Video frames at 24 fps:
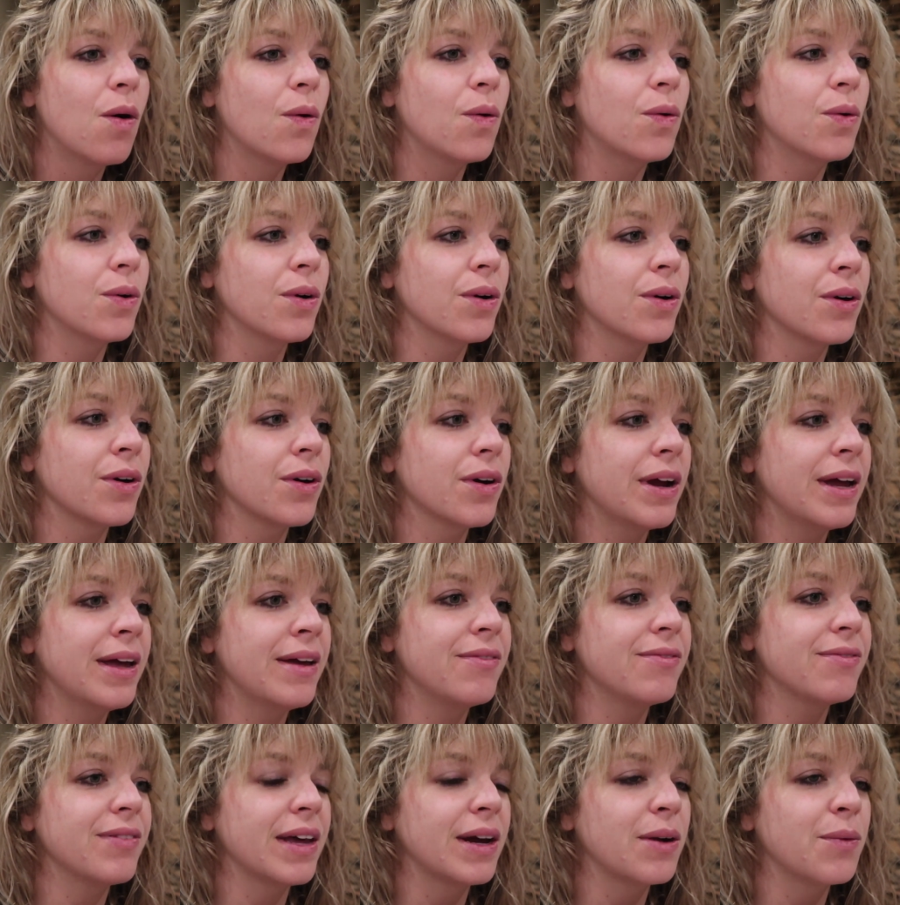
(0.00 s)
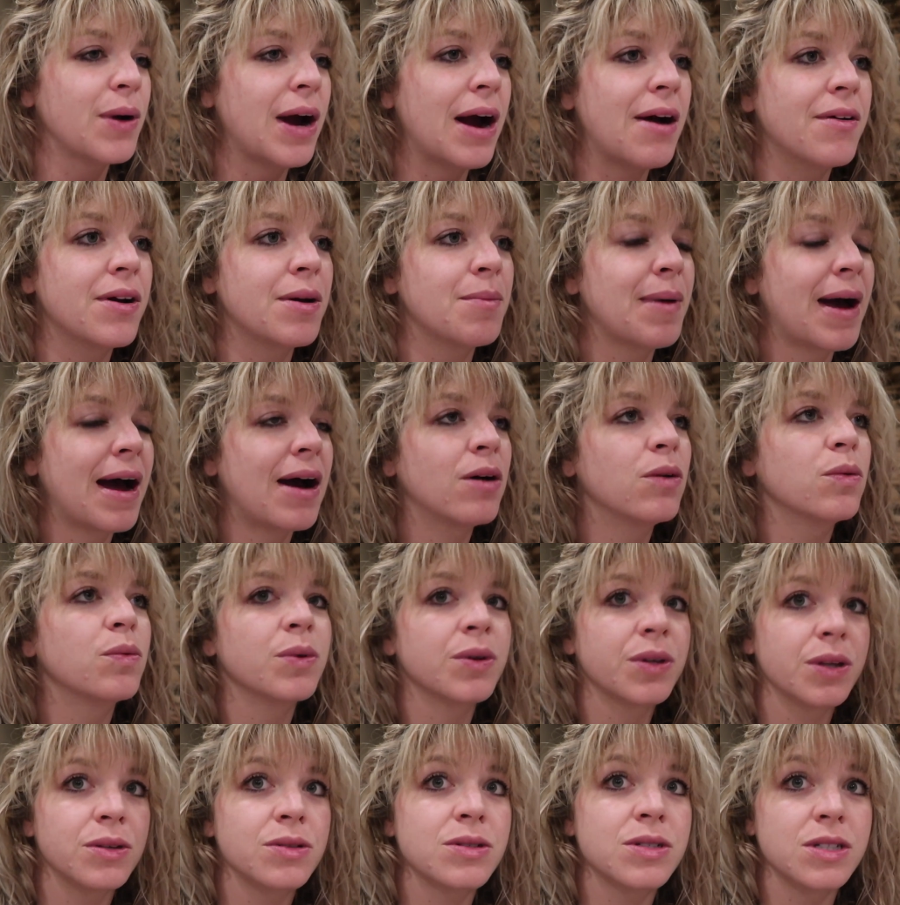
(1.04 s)
or if like we're out and about,
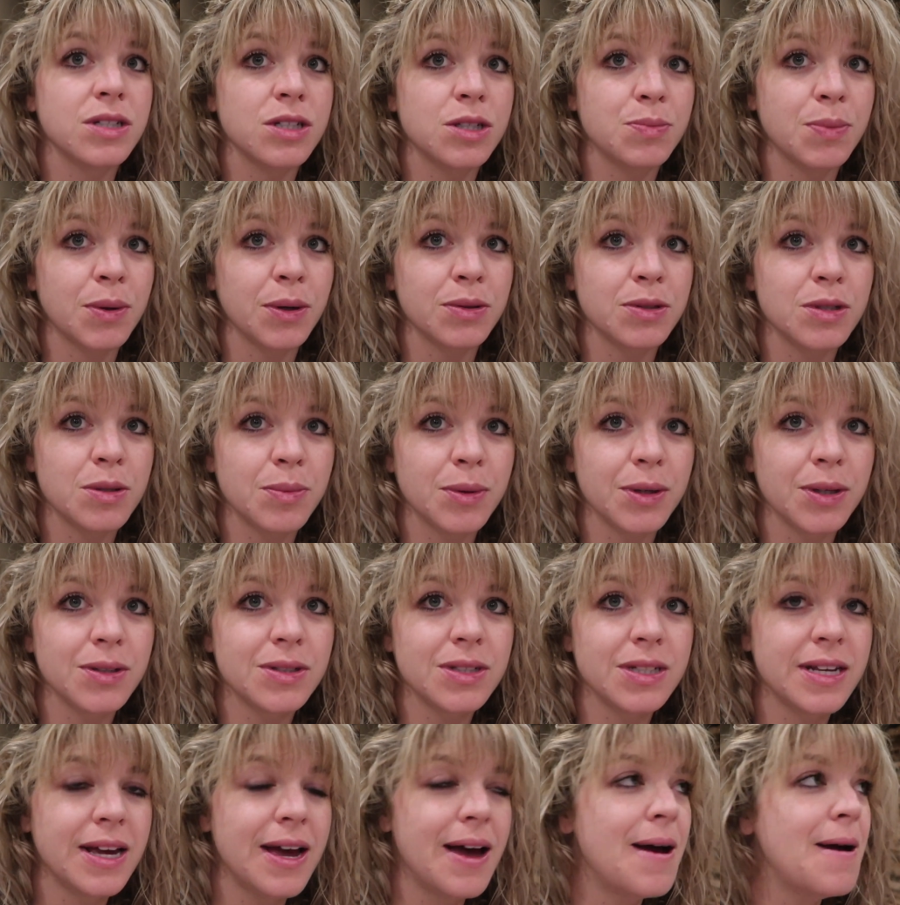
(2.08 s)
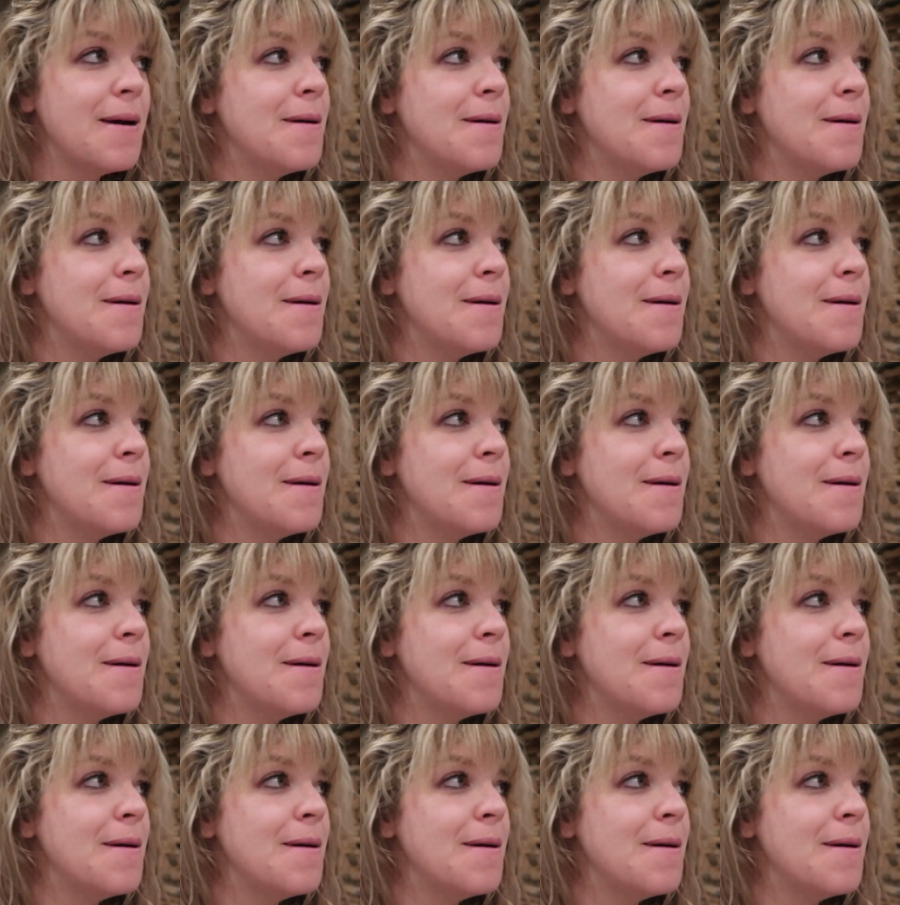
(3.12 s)
we'll use disposables.